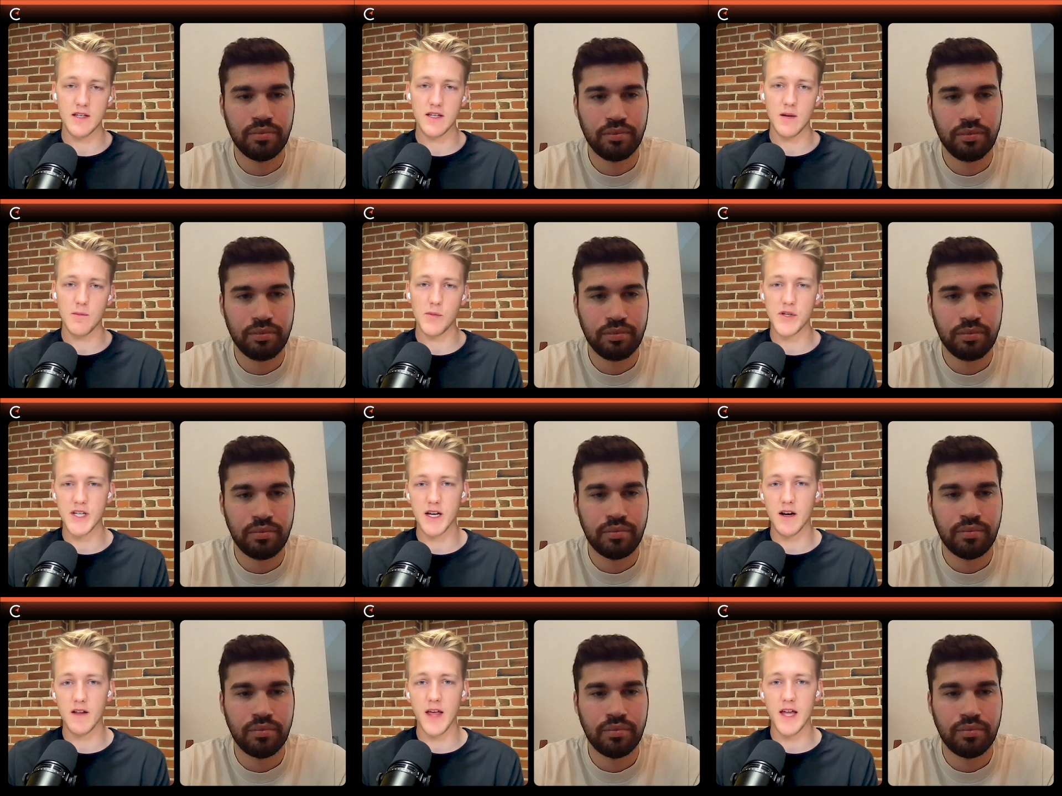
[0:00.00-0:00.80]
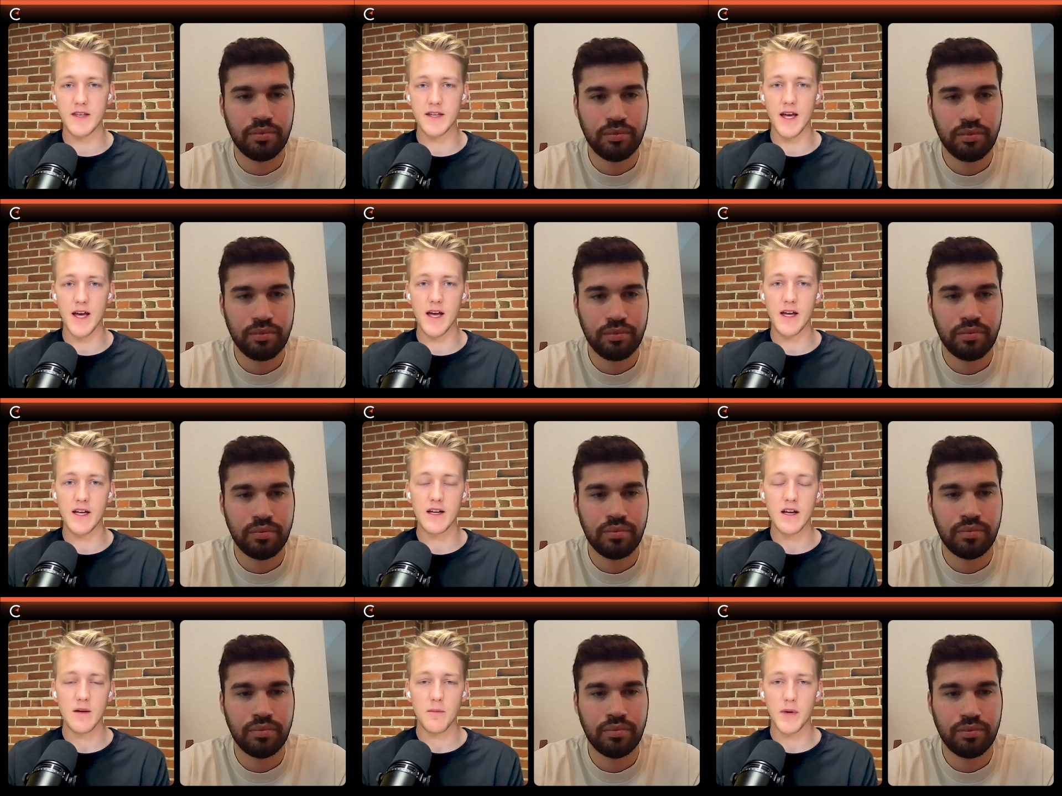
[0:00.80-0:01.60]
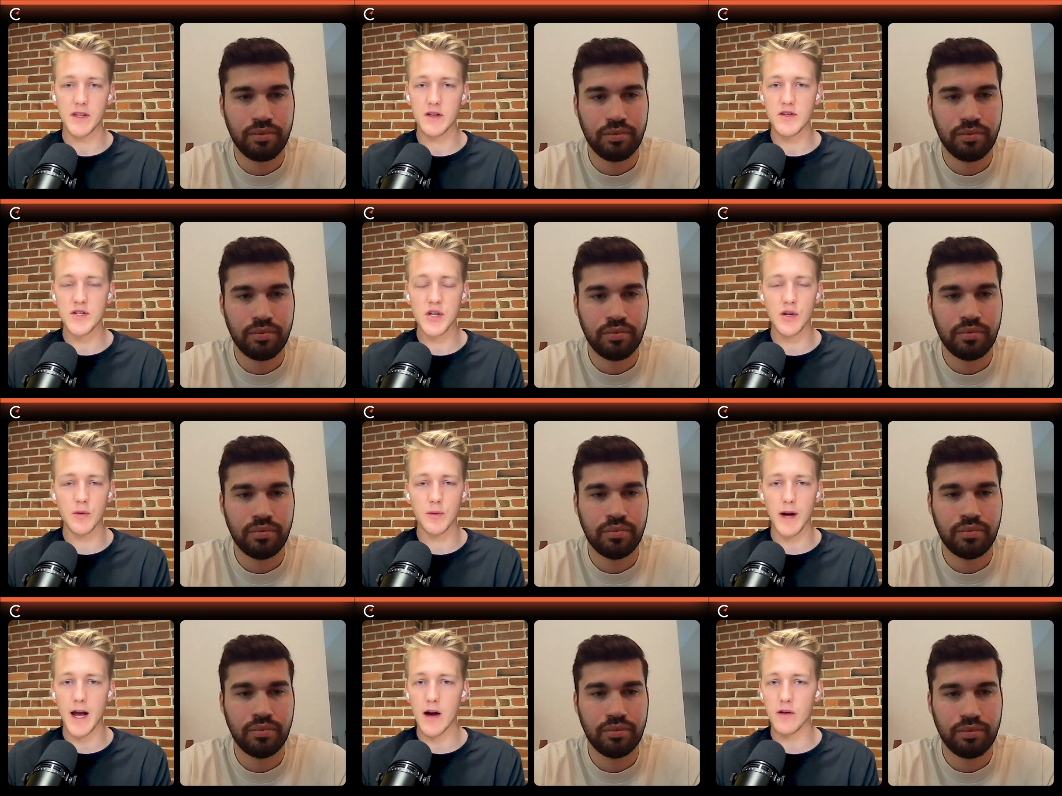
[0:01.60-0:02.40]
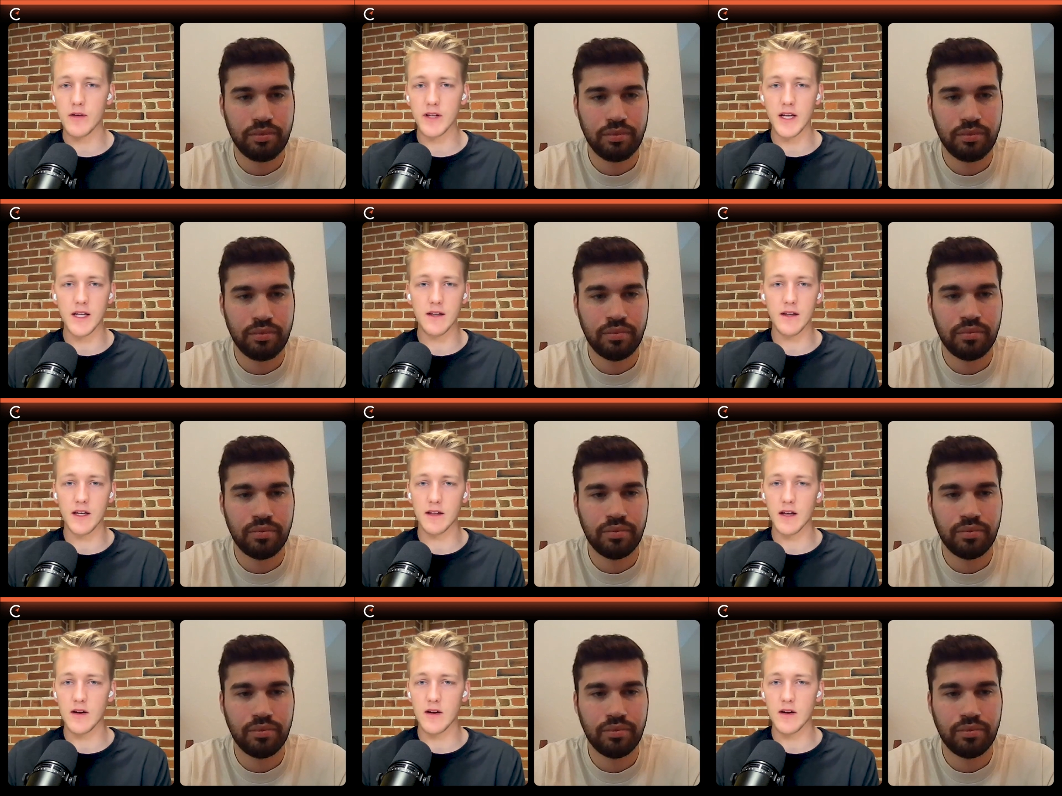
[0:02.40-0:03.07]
Speaker 1: percent, ten percent on that day. But they're still around.